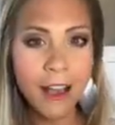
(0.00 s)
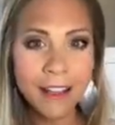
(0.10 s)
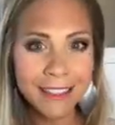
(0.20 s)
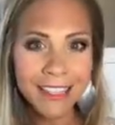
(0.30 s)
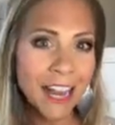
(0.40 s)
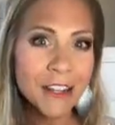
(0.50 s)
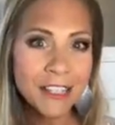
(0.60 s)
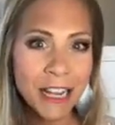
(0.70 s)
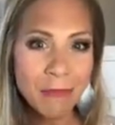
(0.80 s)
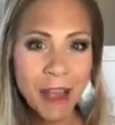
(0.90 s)

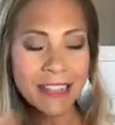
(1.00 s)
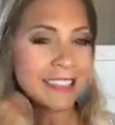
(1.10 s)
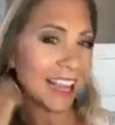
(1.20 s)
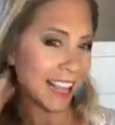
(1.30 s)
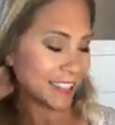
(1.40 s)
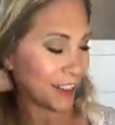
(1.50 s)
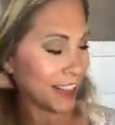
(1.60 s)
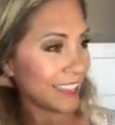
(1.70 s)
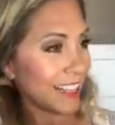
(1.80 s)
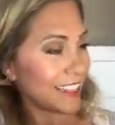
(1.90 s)
Scarcity mindset. So
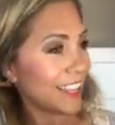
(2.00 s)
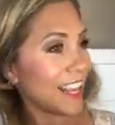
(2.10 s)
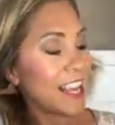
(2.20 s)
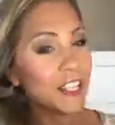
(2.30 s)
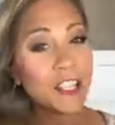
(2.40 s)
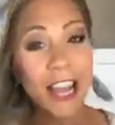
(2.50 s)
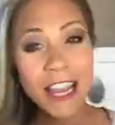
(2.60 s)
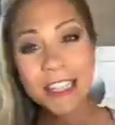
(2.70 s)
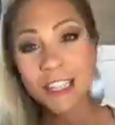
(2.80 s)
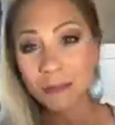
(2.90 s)
this has
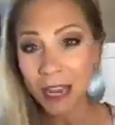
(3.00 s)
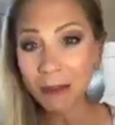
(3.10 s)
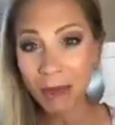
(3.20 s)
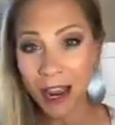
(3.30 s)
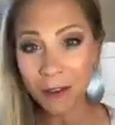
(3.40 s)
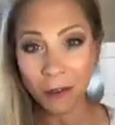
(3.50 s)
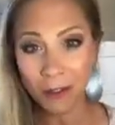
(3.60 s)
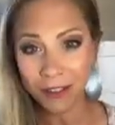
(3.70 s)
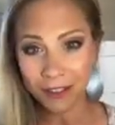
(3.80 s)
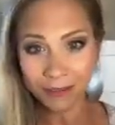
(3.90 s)
changed me and
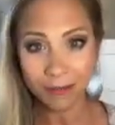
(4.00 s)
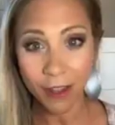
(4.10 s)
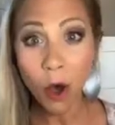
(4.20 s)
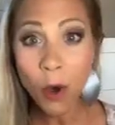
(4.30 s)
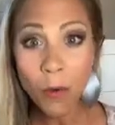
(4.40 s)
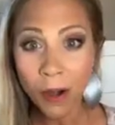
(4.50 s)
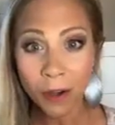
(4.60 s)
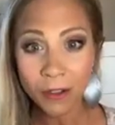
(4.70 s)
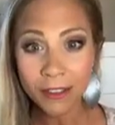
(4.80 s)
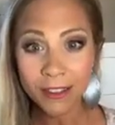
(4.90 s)
Michael's whole
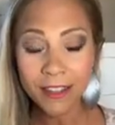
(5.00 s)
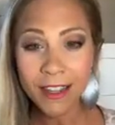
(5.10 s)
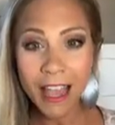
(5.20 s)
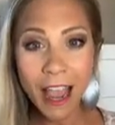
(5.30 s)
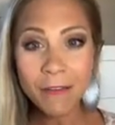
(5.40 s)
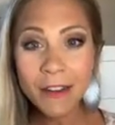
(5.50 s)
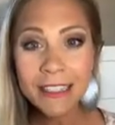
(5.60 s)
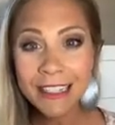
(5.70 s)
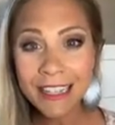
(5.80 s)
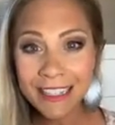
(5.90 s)
world. Ever
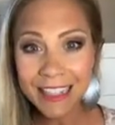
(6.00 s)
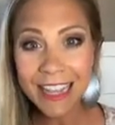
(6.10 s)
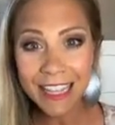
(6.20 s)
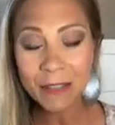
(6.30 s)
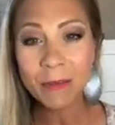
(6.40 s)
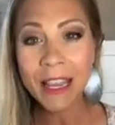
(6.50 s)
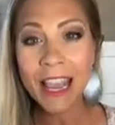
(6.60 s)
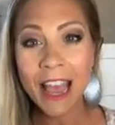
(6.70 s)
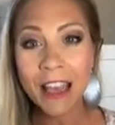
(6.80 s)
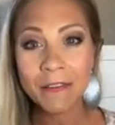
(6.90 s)
since this, we
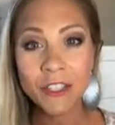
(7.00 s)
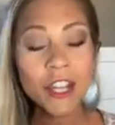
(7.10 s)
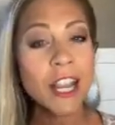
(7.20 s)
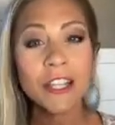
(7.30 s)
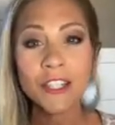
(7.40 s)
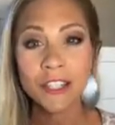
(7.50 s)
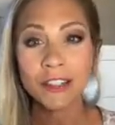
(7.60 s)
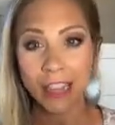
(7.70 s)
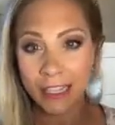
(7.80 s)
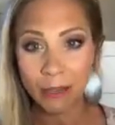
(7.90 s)
have changed
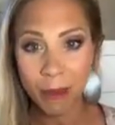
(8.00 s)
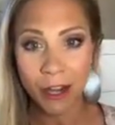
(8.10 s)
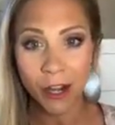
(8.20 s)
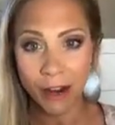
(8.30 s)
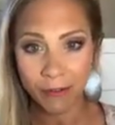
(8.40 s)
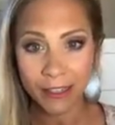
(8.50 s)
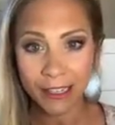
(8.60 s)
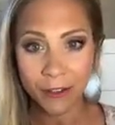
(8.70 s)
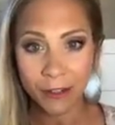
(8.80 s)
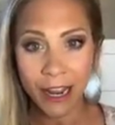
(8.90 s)
things about our every
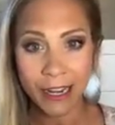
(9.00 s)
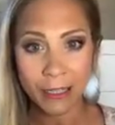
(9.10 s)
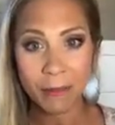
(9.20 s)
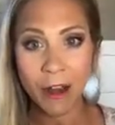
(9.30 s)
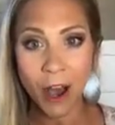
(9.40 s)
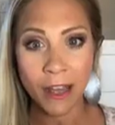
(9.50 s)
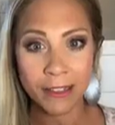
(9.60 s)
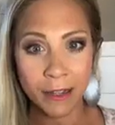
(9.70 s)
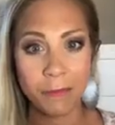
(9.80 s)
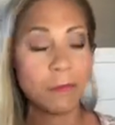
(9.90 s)
single day, and it's been
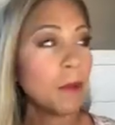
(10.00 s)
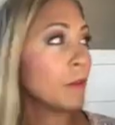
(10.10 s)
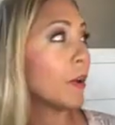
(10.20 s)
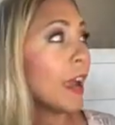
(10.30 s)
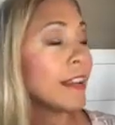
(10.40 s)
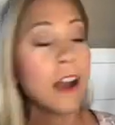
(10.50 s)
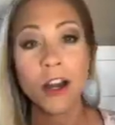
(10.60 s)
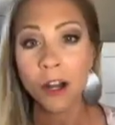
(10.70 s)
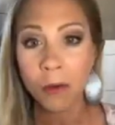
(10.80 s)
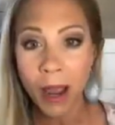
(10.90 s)
awesome. We write
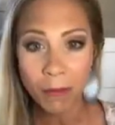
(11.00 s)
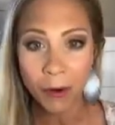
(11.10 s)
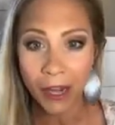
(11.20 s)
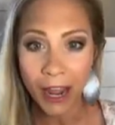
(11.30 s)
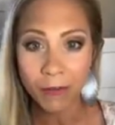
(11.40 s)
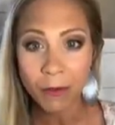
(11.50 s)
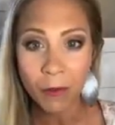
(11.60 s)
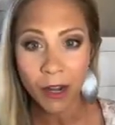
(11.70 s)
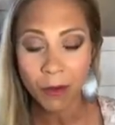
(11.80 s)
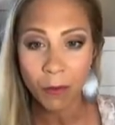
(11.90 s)
on our whiteboard every
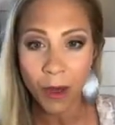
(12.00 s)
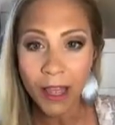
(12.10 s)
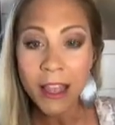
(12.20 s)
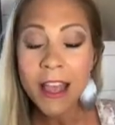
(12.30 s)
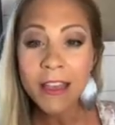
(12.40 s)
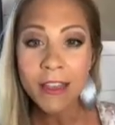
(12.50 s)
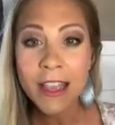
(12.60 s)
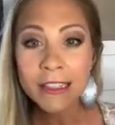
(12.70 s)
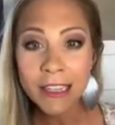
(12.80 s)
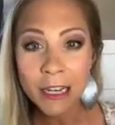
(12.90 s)
morning what
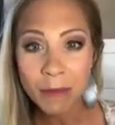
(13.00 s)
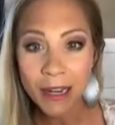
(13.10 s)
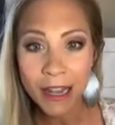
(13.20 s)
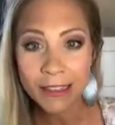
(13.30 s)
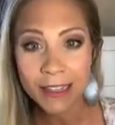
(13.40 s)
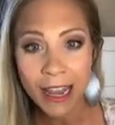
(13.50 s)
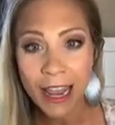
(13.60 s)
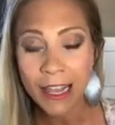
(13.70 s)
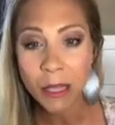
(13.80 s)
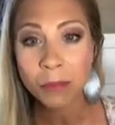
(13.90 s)
things need to be done today
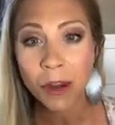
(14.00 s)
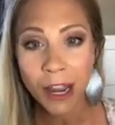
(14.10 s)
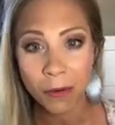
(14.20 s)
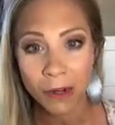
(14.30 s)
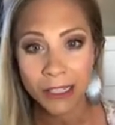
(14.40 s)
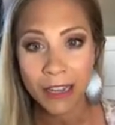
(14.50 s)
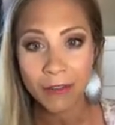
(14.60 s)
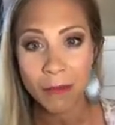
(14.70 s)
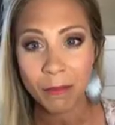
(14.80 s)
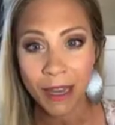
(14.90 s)
in the priority of
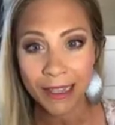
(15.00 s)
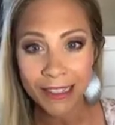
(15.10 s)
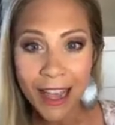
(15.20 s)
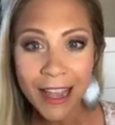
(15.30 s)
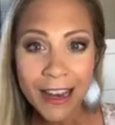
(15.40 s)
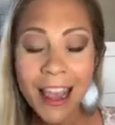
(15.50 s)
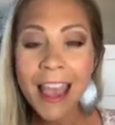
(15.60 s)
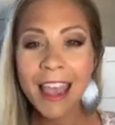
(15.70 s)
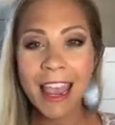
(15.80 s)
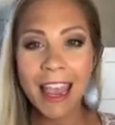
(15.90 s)
them being done,
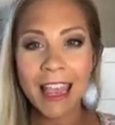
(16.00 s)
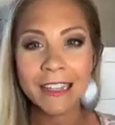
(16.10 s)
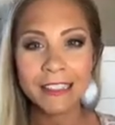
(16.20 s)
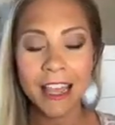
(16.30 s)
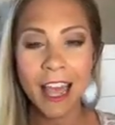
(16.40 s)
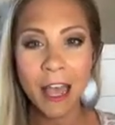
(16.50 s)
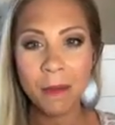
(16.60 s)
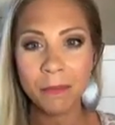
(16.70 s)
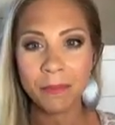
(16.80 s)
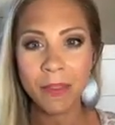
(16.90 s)
and
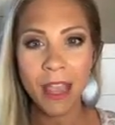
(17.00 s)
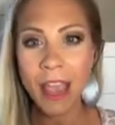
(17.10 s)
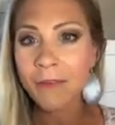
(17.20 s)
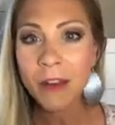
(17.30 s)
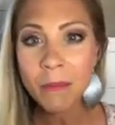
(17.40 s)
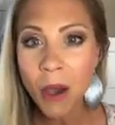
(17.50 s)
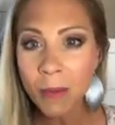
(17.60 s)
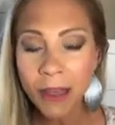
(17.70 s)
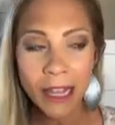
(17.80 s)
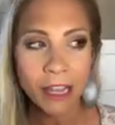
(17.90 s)
every
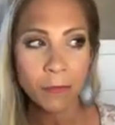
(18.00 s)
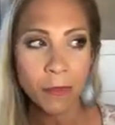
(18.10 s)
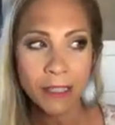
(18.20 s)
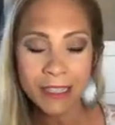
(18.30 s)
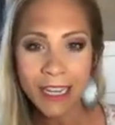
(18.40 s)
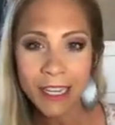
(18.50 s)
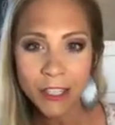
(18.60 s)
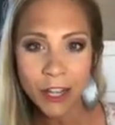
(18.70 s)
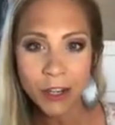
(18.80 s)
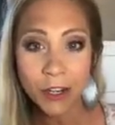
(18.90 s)
moment, like if we see each
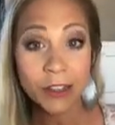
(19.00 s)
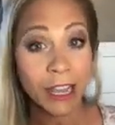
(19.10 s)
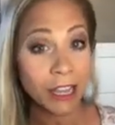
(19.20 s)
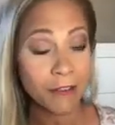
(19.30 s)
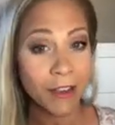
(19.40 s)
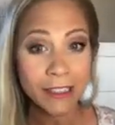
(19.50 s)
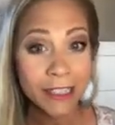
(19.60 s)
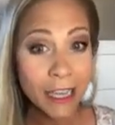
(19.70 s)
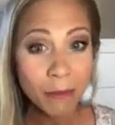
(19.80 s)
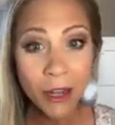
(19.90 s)
other, like if I
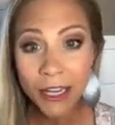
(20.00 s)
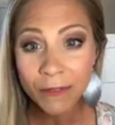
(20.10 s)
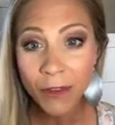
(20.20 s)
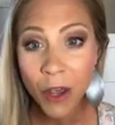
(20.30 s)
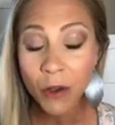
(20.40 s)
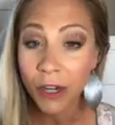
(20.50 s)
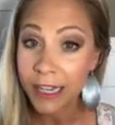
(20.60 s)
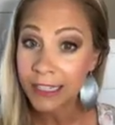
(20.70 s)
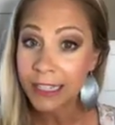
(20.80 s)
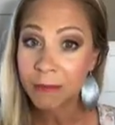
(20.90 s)
see him on his phone or
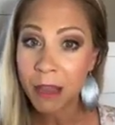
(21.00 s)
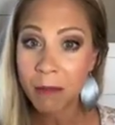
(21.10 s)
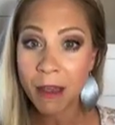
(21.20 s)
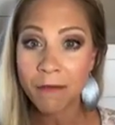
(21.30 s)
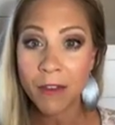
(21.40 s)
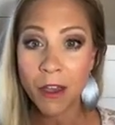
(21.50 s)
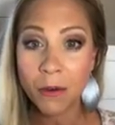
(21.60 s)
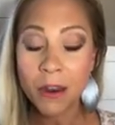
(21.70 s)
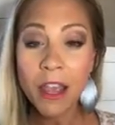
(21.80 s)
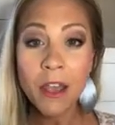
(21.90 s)
he sees me on my
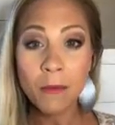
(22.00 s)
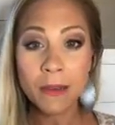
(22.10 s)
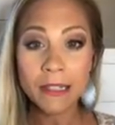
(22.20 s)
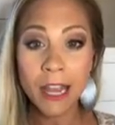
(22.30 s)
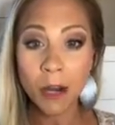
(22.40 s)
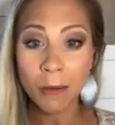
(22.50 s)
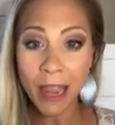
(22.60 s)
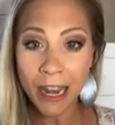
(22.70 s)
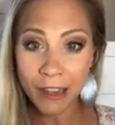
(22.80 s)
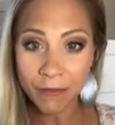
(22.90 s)
phone, we say, are we
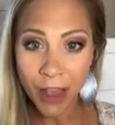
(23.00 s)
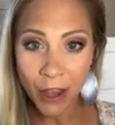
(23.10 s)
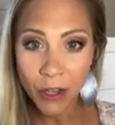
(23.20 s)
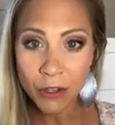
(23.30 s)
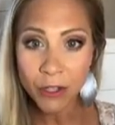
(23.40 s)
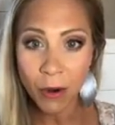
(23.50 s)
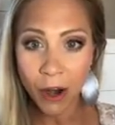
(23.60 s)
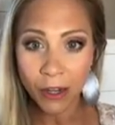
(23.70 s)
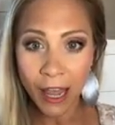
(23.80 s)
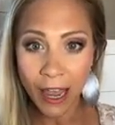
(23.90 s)
adding value to
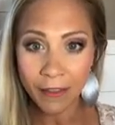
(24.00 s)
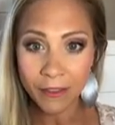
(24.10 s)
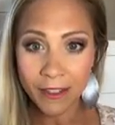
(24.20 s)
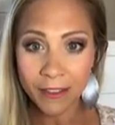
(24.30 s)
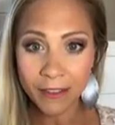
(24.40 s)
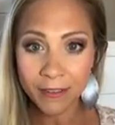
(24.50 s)
our lives?